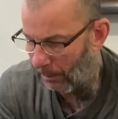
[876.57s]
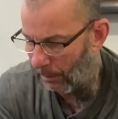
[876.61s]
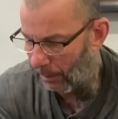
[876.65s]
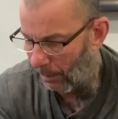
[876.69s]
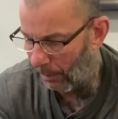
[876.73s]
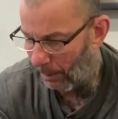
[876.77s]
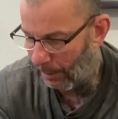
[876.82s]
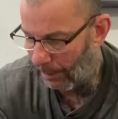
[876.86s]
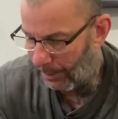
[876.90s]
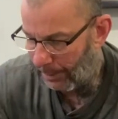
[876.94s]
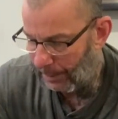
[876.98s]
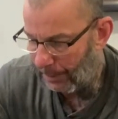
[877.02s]

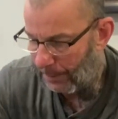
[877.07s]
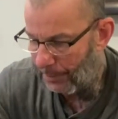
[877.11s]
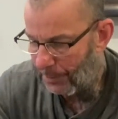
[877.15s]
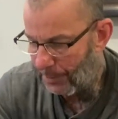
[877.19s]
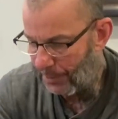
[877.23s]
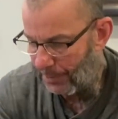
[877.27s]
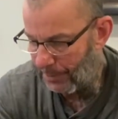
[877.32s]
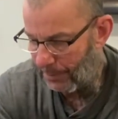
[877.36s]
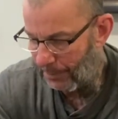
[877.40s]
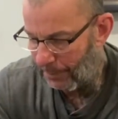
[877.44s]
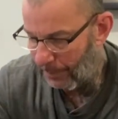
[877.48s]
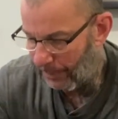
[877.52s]
I
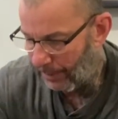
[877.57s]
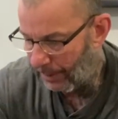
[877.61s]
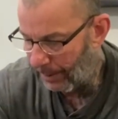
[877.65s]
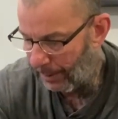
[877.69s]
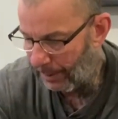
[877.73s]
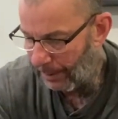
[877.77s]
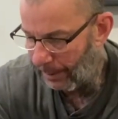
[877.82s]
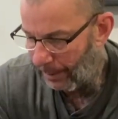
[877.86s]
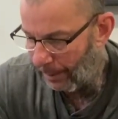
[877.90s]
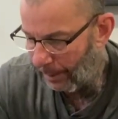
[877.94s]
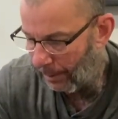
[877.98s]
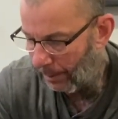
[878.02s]
used to
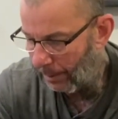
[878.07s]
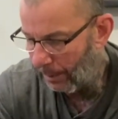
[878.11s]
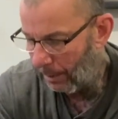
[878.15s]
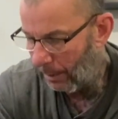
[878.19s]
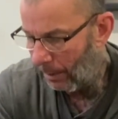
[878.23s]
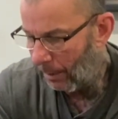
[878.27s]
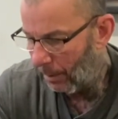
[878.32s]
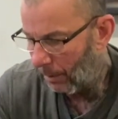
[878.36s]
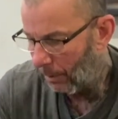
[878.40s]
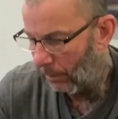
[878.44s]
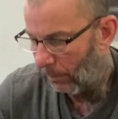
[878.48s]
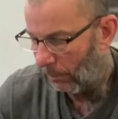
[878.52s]
be
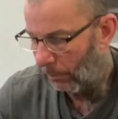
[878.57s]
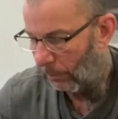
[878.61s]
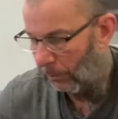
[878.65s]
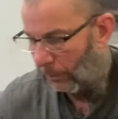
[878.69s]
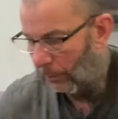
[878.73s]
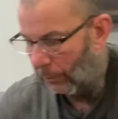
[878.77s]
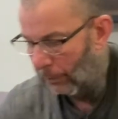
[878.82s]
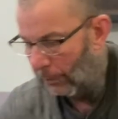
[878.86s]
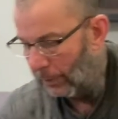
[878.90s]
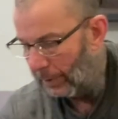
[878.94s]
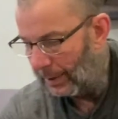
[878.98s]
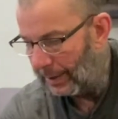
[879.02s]

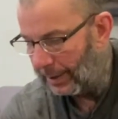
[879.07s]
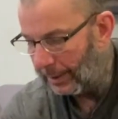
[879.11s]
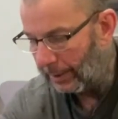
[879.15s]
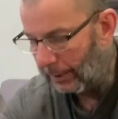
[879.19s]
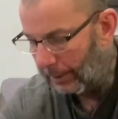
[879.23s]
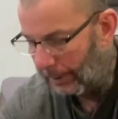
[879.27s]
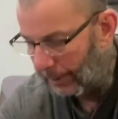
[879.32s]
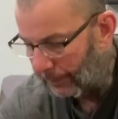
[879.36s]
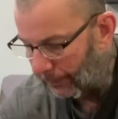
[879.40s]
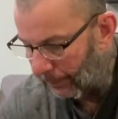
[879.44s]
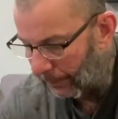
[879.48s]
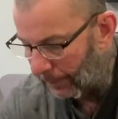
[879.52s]

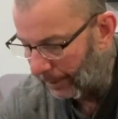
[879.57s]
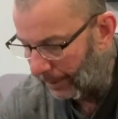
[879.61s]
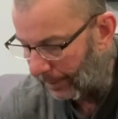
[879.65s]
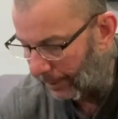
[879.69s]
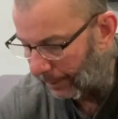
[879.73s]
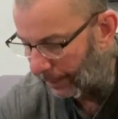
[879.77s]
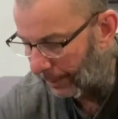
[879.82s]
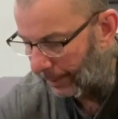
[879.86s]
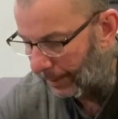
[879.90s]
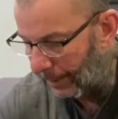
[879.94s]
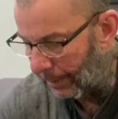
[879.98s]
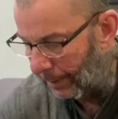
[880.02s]

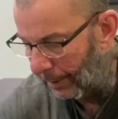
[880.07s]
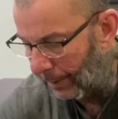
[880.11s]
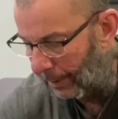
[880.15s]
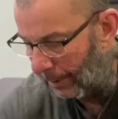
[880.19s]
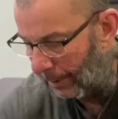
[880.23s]
really